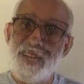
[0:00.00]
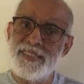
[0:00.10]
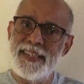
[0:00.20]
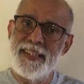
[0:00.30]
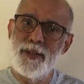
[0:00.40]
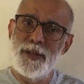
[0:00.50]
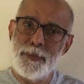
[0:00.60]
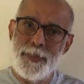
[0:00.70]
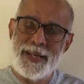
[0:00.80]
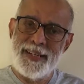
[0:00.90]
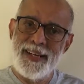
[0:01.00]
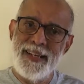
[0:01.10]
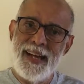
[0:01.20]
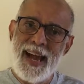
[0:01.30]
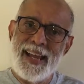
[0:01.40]
as he got better,
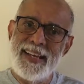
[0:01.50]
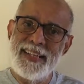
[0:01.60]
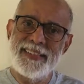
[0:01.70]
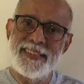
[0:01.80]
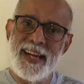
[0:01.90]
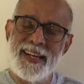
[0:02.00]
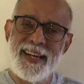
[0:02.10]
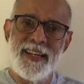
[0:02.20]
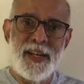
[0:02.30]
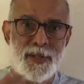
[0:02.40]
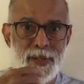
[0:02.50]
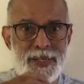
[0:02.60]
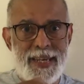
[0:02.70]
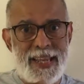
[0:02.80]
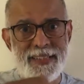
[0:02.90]
I decided to
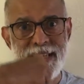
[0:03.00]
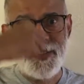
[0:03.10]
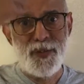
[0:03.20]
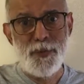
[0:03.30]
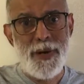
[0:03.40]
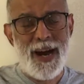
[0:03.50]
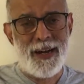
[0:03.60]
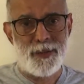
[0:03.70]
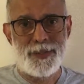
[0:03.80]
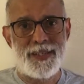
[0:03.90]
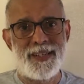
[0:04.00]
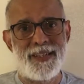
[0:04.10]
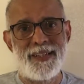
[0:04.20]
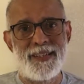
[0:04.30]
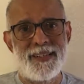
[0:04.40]
take the tube out.
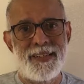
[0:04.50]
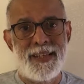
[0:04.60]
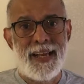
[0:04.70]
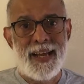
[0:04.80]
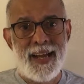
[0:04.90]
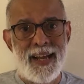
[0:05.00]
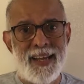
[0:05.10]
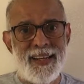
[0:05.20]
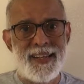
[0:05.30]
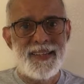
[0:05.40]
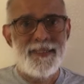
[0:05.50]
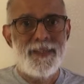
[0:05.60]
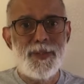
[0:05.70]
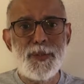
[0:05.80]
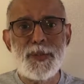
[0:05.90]
And
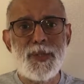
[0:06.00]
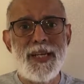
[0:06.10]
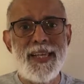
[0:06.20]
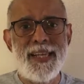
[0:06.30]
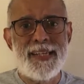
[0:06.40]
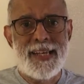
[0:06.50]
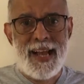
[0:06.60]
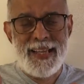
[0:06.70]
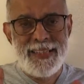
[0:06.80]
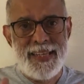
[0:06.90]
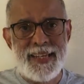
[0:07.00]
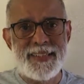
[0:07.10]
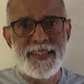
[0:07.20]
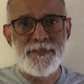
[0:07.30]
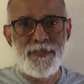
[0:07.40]
usually, I
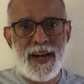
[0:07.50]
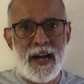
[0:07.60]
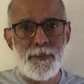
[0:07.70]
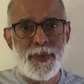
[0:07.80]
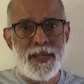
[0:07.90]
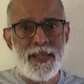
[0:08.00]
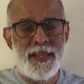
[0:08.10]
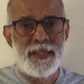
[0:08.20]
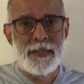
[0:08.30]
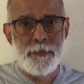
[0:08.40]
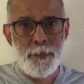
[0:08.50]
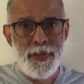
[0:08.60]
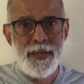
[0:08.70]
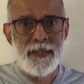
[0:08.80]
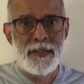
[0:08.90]
let the family
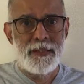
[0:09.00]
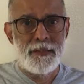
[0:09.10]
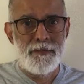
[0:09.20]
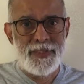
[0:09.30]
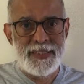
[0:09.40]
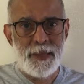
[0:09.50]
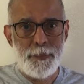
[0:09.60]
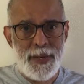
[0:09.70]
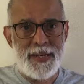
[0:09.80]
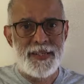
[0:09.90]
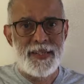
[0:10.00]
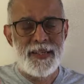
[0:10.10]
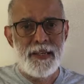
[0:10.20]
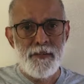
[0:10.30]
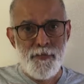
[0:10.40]
be with the patient
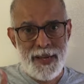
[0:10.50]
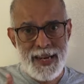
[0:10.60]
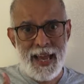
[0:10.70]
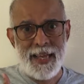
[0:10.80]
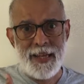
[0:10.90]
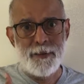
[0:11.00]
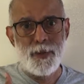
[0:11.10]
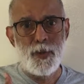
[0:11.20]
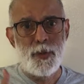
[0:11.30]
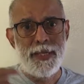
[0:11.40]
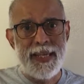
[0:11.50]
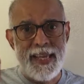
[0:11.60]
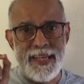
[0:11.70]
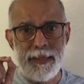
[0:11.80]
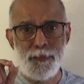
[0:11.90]
when I am doing
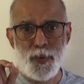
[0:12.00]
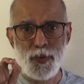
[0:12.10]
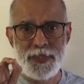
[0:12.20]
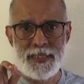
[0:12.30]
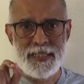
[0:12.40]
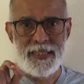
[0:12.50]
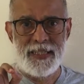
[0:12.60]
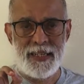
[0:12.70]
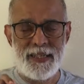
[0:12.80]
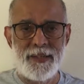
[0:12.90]
any procedure.